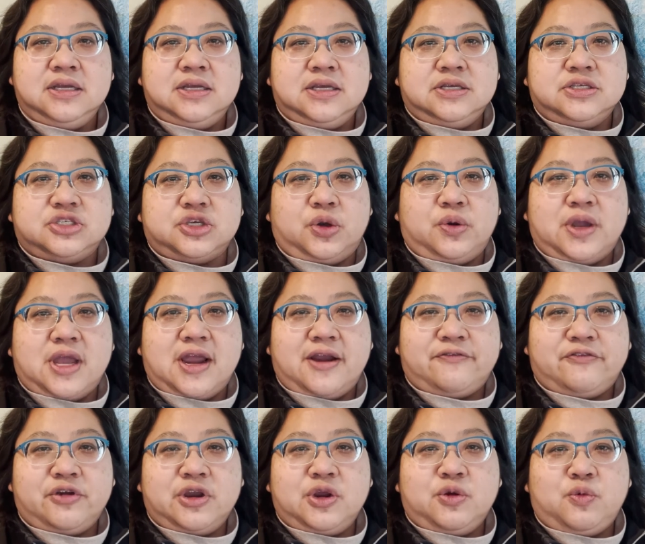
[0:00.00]
So
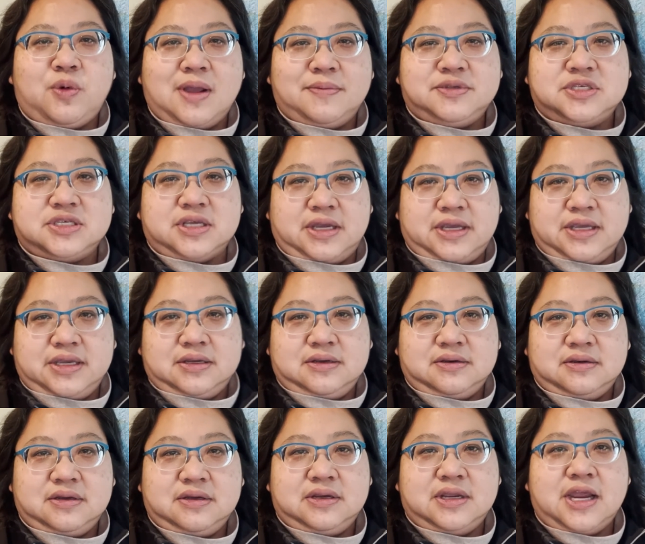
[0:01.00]
every website,
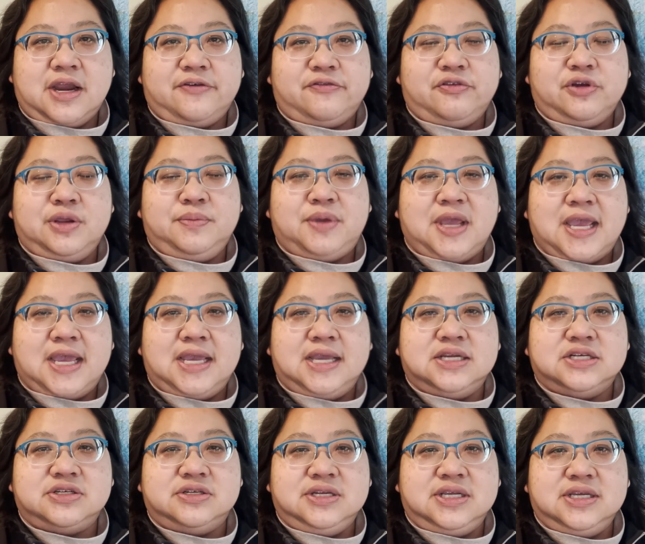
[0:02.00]
every
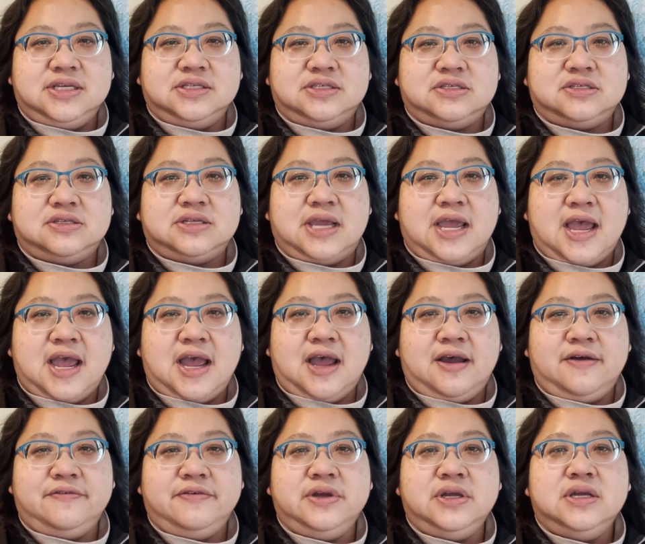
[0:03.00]
page needs to
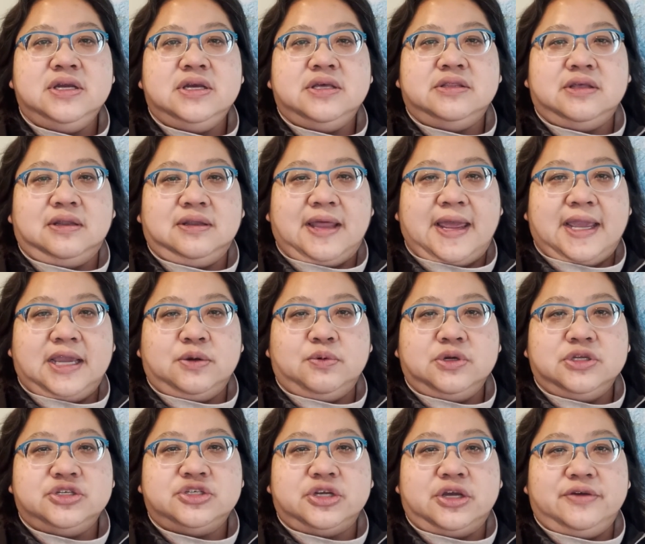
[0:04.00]
have the
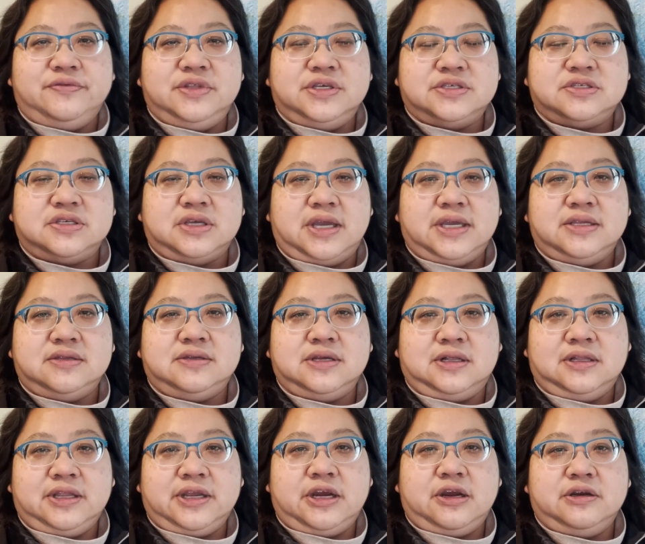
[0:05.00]
language of the site
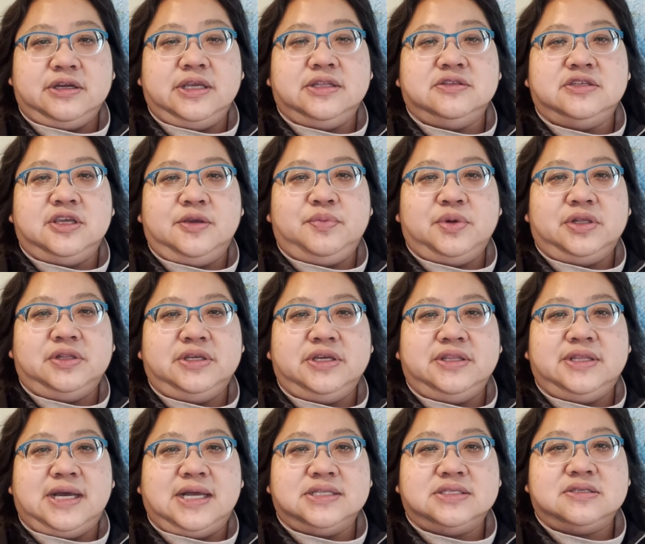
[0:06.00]
declared, and typically
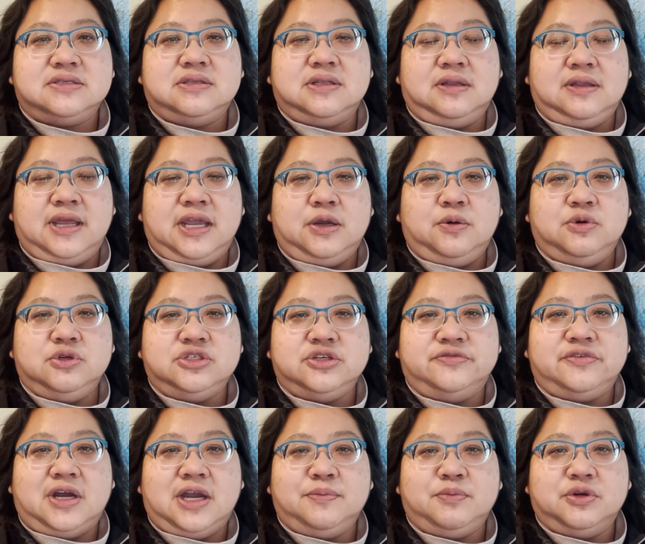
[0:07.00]
that's the language
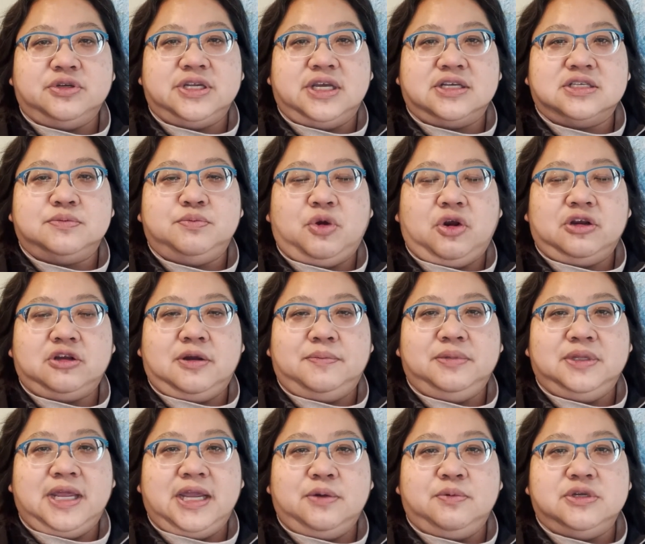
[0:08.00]
of hypertext markup
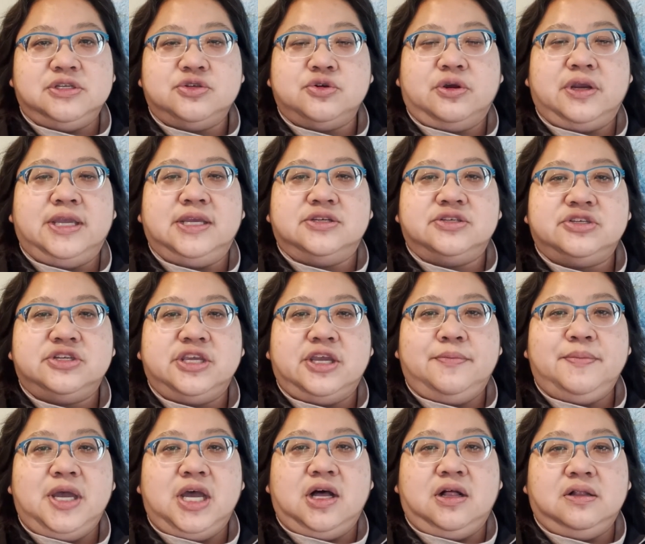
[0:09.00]
language, or
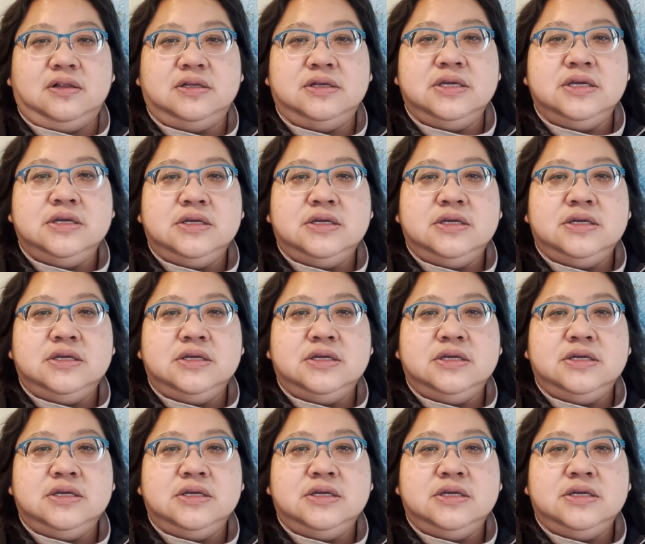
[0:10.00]
HTML.